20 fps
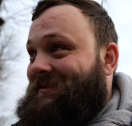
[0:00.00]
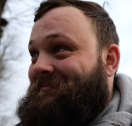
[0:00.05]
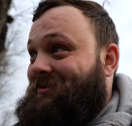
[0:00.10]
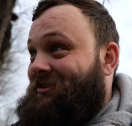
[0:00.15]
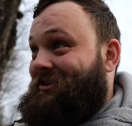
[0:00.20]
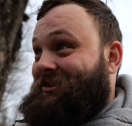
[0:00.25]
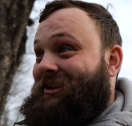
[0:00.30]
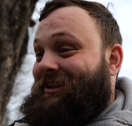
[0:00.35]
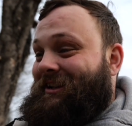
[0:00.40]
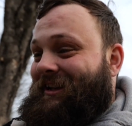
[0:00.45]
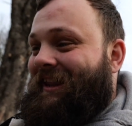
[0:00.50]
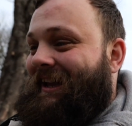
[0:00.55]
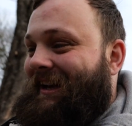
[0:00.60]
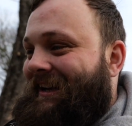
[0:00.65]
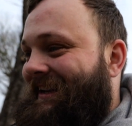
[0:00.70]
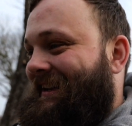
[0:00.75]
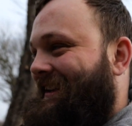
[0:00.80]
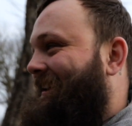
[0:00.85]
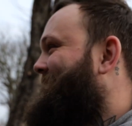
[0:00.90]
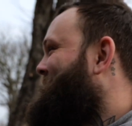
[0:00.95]
I'm just gonna
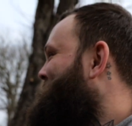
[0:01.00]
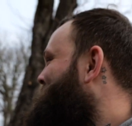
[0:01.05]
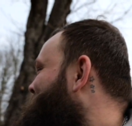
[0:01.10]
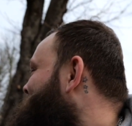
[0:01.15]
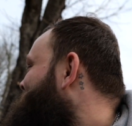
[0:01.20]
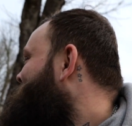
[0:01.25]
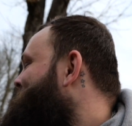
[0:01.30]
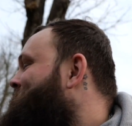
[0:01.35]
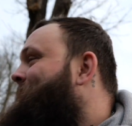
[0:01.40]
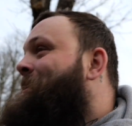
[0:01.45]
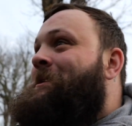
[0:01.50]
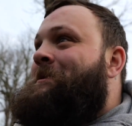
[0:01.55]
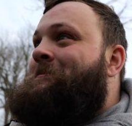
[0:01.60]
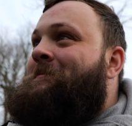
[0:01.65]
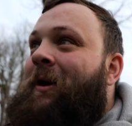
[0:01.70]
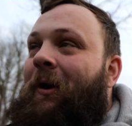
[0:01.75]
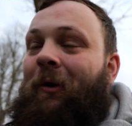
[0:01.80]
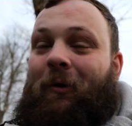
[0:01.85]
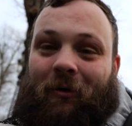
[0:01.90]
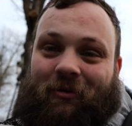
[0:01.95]
like
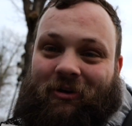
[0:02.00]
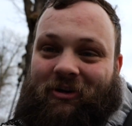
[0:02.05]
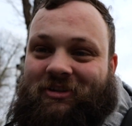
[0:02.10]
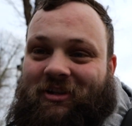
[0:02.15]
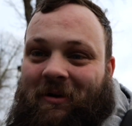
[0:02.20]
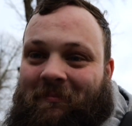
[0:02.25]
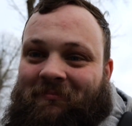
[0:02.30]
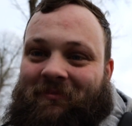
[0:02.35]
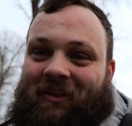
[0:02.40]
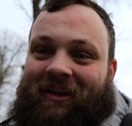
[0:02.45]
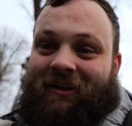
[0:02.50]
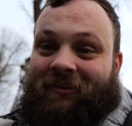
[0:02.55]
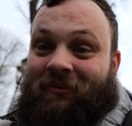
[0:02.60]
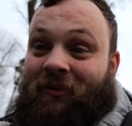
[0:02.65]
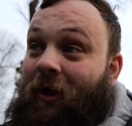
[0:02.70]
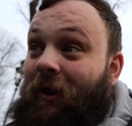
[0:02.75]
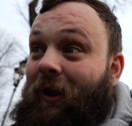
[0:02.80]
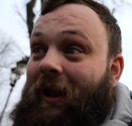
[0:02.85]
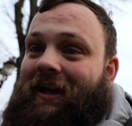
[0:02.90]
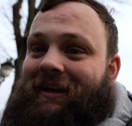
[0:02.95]
order something and
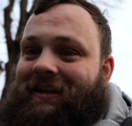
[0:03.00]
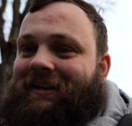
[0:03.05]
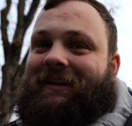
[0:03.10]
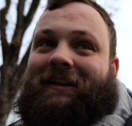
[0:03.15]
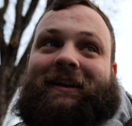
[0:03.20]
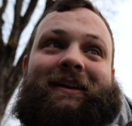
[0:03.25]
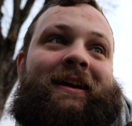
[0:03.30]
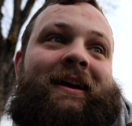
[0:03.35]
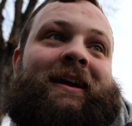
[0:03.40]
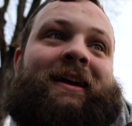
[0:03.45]
not like it.